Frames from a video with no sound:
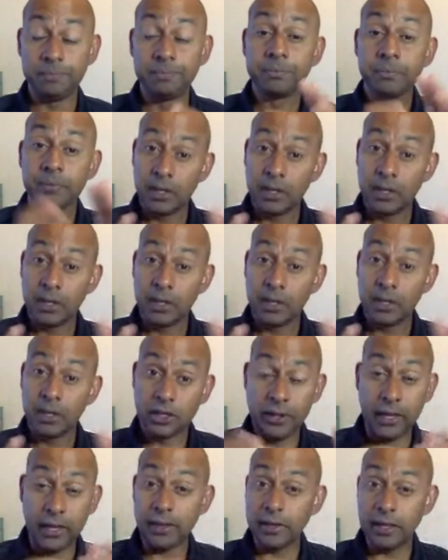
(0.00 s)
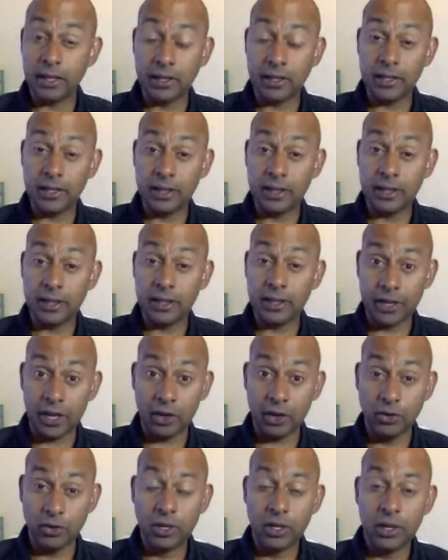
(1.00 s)
So yeah, give
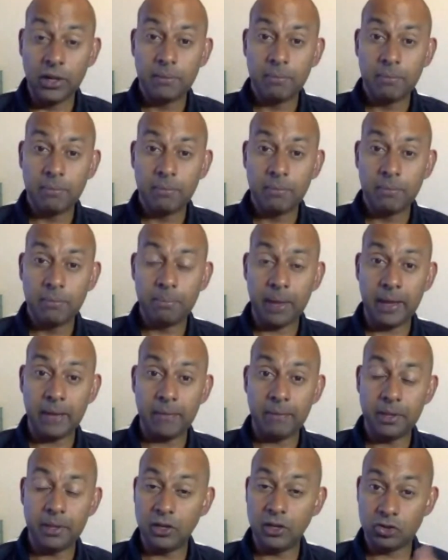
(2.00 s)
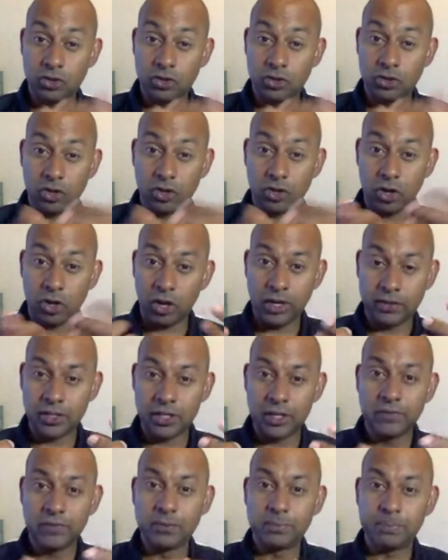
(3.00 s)
it a go and try
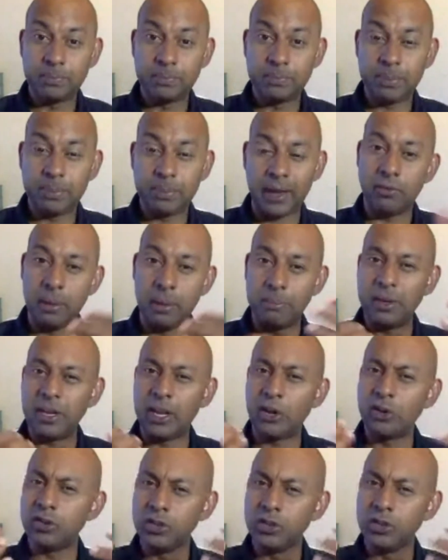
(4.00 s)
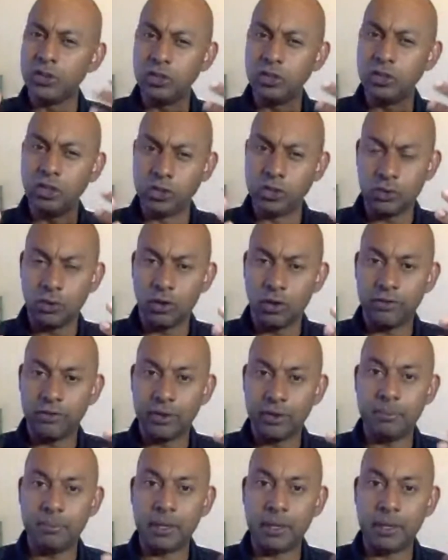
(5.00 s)
different serves, but remember, don't use it
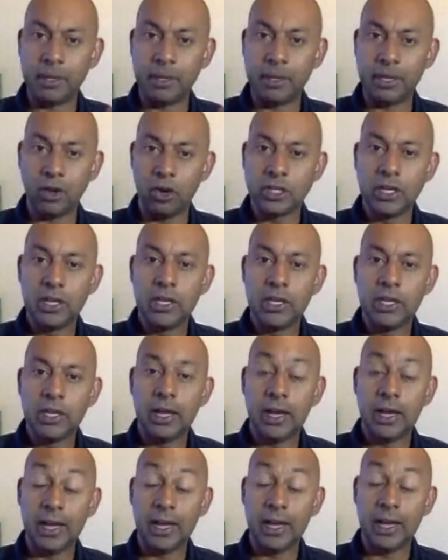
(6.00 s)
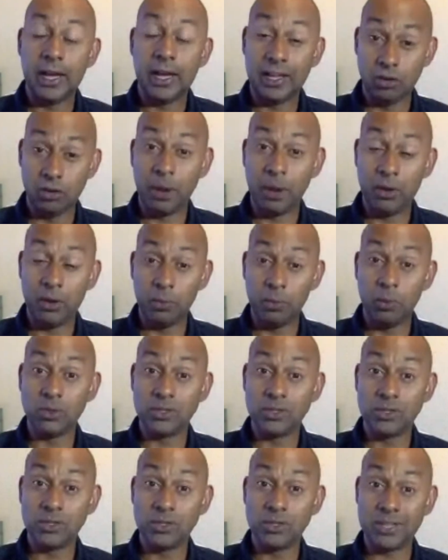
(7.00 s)
too often, because your
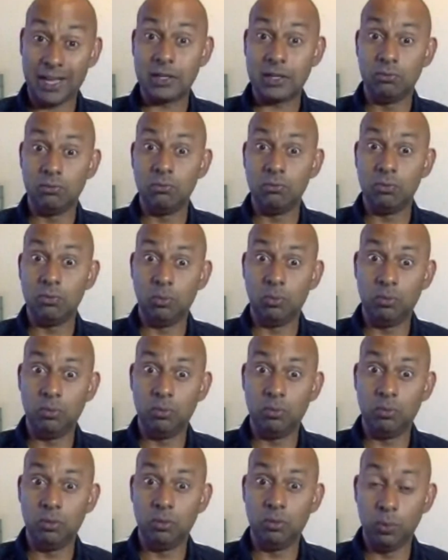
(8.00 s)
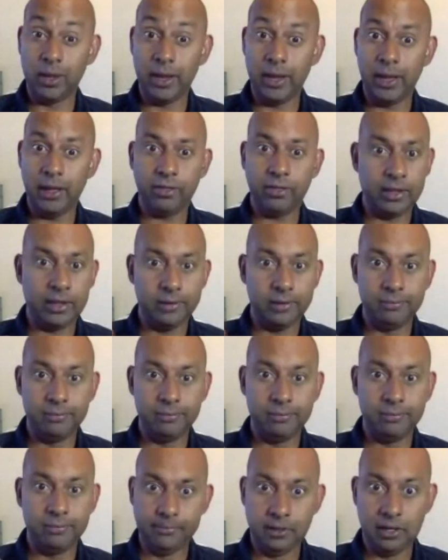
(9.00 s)
opponent will start to work it out
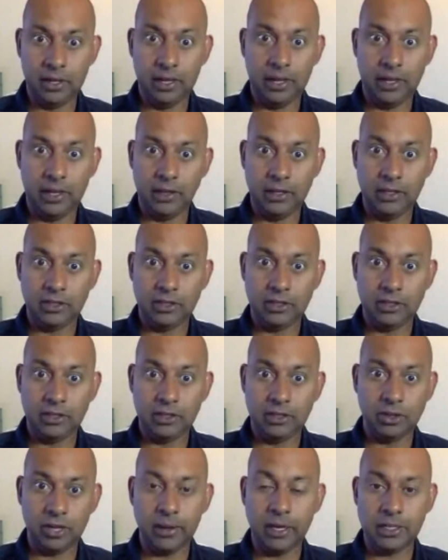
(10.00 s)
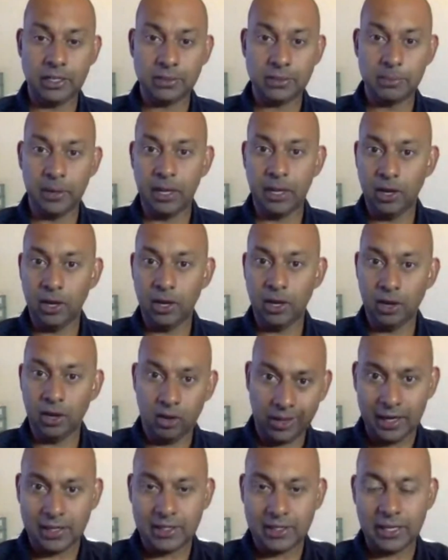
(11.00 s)
that, hey, he's not getting any
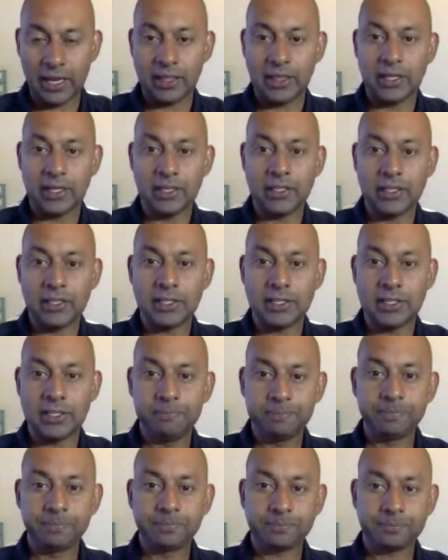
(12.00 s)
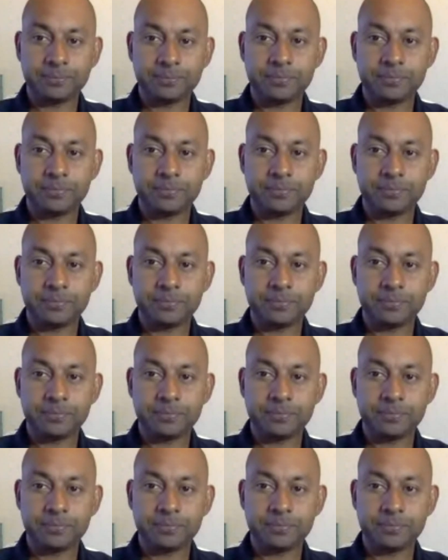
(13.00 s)
spin, I can attack this.